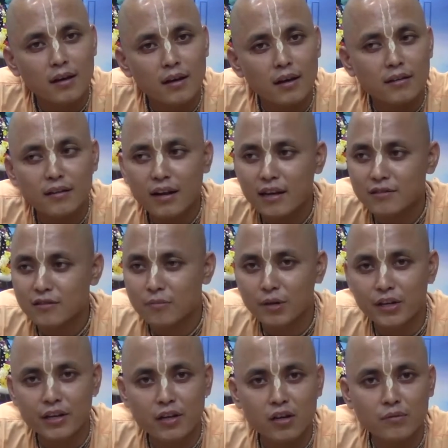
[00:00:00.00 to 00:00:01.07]
And then as the
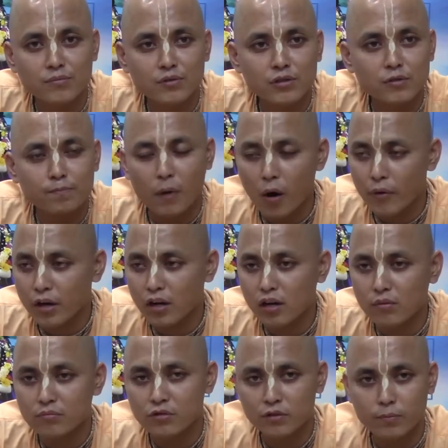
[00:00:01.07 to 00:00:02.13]
money comes, power
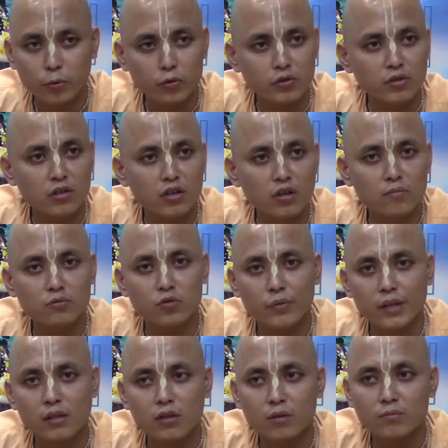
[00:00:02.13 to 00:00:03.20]
comes, position comes,
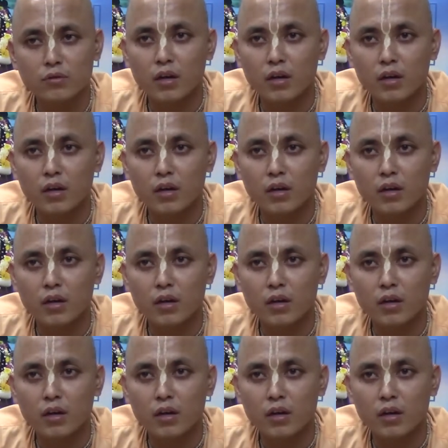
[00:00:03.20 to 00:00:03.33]
wealth comes,